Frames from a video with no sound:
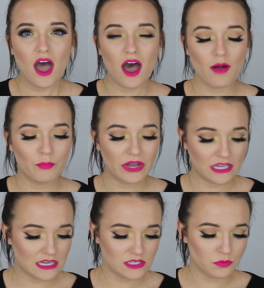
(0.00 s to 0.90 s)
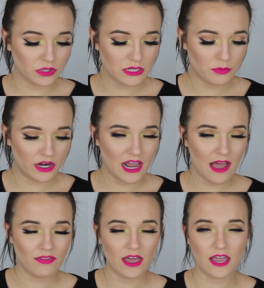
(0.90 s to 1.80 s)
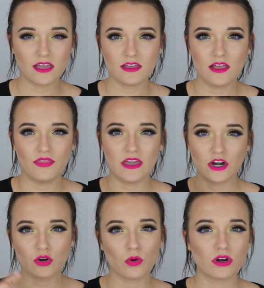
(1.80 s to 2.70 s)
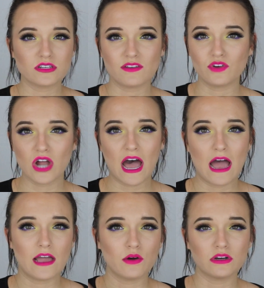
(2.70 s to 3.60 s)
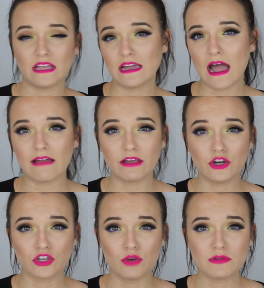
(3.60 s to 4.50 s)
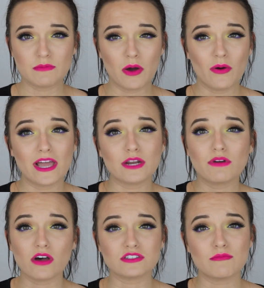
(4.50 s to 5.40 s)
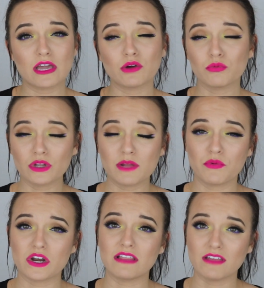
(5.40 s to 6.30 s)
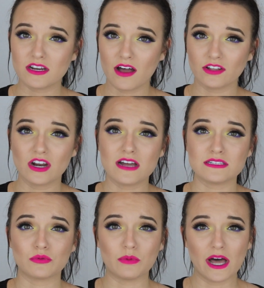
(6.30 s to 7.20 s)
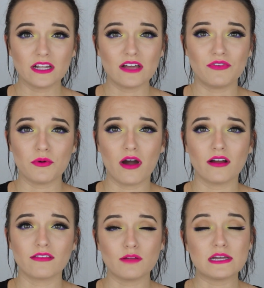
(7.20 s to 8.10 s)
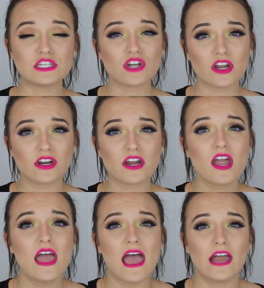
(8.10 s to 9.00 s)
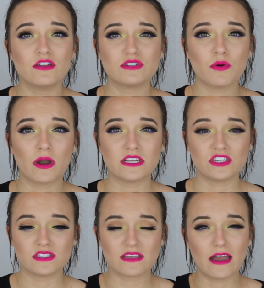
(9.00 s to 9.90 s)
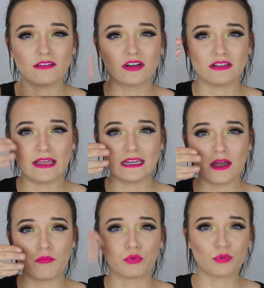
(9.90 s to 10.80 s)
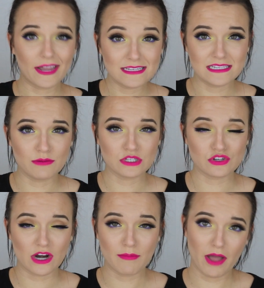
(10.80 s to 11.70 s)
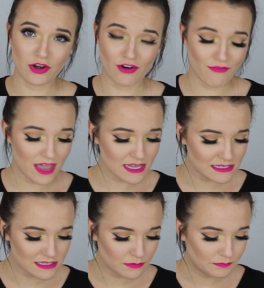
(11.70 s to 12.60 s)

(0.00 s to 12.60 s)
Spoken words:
but it is really pretty on like the inner corners of your eye or to like highlight your cupid's bow, and it would also make a really pretty lid color as well if you are a little bit darker and you don't want it to just kind of look like a bright zebra stripe on your face.